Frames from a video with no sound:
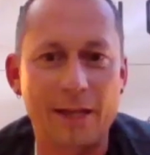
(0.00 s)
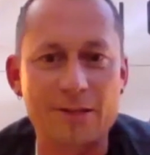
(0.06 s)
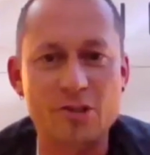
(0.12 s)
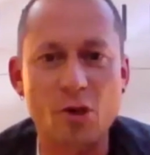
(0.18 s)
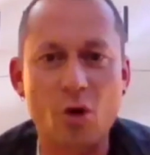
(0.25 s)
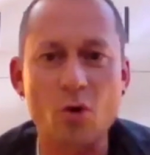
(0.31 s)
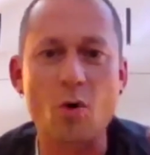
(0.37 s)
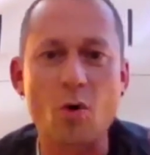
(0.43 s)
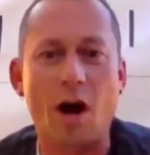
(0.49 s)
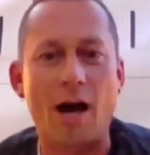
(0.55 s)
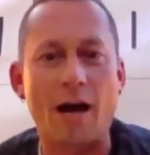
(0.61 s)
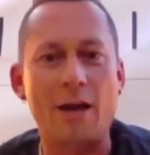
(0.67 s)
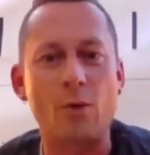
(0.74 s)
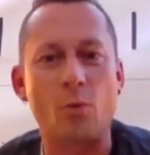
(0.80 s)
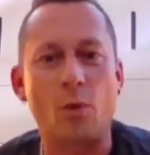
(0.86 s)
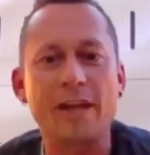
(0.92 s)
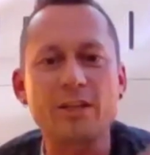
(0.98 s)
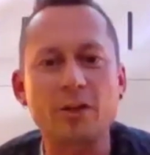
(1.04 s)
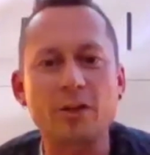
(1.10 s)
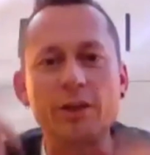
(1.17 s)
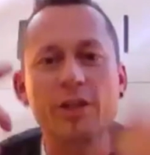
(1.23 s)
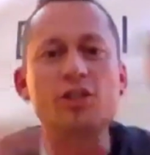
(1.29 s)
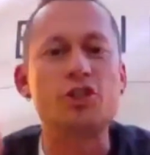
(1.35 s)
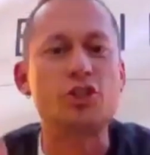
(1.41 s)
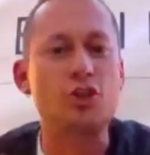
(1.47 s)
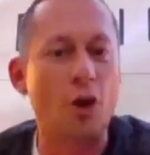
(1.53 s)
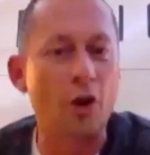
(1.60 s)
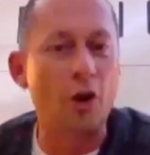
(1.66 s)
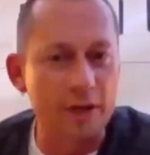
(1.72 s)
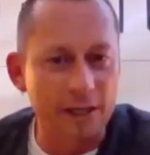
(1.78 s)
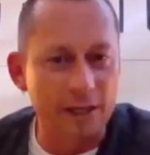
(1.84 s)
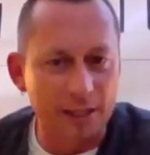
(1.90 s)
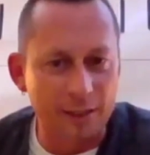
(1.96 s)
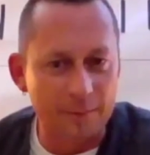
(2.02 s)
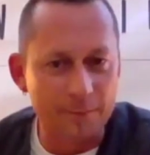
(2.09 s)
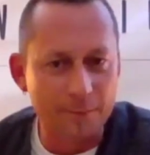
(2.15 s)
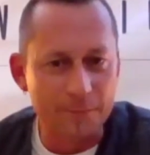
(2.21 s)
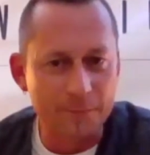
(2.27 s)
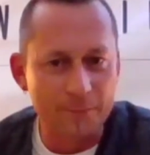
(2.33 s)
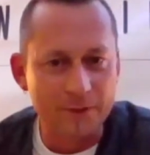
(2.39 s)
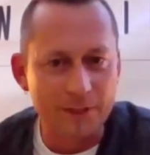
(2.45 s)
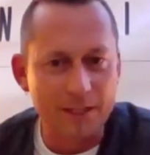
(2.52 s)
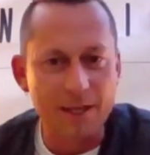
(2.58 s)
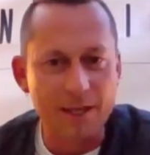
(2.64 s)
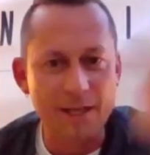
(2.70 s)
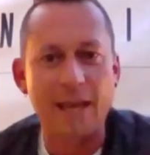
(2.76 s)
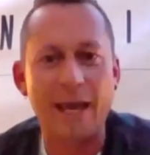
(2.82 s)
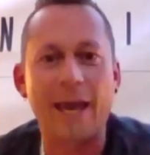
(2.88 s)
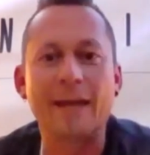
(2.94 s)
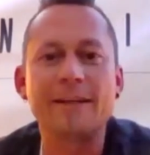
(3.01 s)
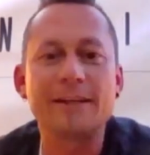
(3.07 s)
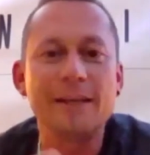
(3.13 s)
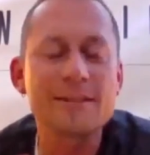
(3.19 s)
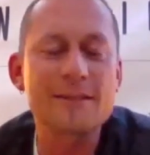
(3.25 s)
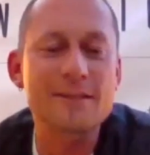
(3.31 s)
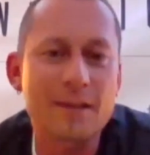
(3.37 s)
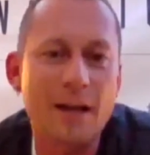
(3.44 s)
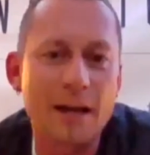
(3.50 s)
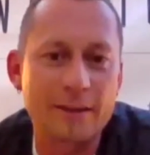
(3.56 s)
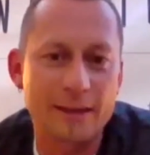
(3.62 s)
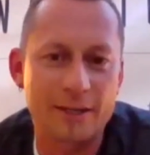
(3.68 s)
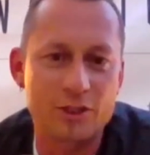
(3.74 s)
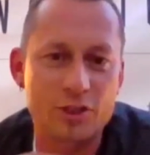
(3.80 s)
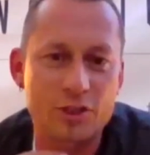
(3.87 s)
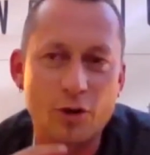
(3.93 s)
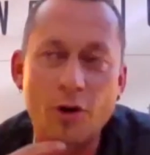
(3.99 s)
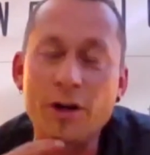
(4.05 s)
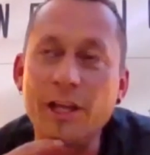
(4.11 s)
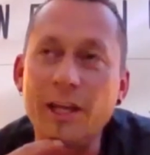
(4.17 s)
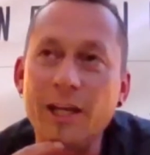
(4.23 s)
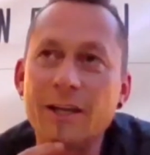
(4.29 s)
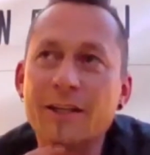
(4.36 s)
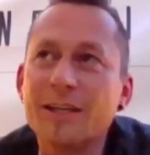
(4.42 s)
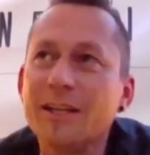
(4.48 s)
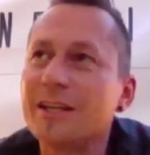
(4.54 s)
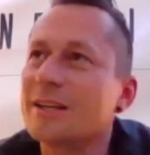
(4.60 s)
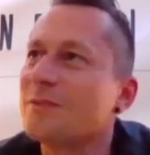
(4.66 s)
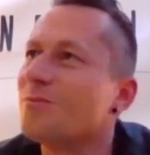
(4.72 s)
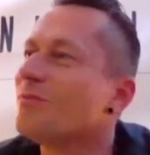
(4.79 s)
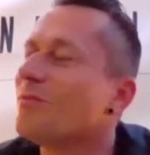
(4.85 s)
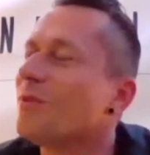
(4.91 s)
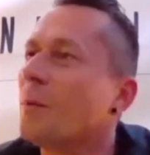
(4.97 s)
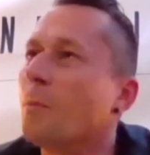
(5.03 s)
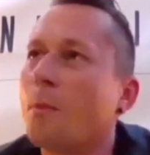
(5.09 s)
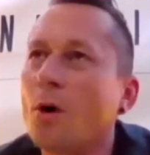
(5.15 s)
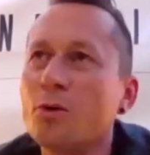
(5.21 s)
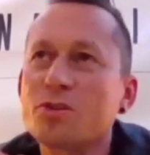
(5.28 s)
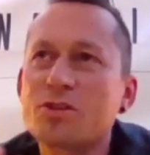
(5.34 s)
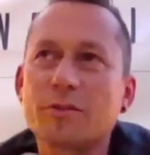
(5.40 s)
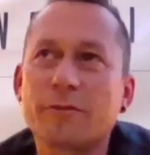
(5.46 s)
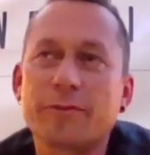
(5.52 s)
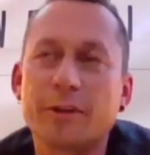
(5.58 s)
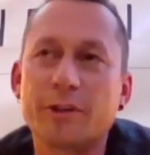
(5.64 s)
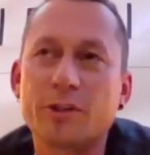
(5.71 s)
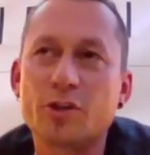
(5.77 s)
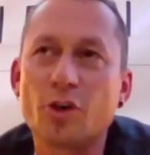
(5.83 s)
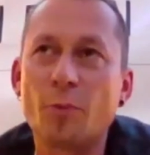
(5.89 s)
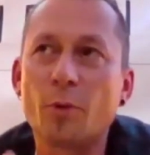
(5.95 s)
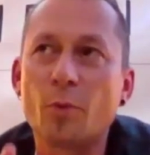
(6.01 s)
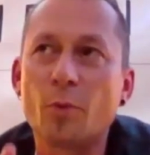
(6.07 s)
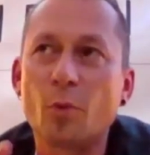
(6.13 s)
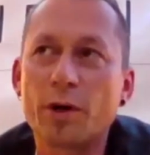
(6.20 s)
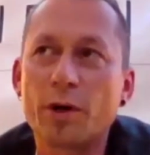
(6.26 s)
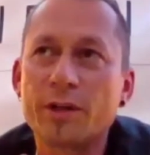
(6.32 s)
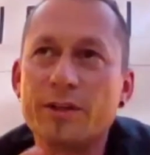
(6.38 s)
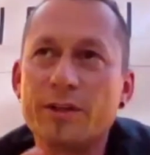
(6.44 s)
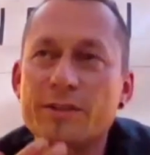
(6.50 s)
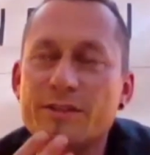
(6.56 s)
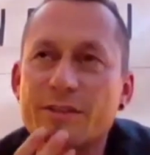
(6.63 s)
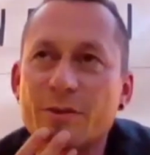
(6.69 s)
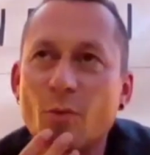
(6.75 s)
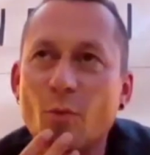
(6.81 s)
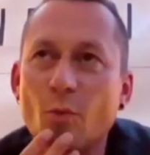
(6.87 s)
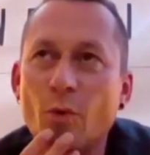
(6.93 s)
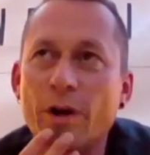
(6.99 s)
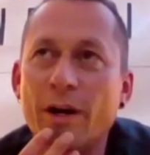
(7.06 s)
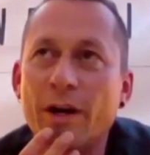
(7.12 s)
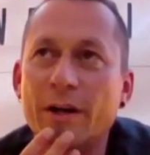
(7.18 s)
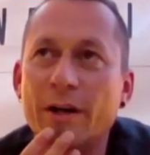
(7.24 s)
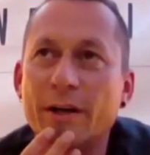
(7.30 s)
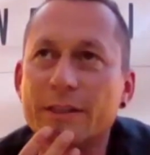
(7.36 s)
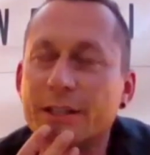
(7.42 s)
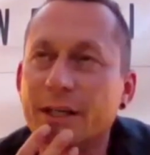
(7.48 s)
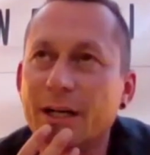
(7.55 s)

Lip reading: so I went on a journey. And inside that journey, the most of the German waters were,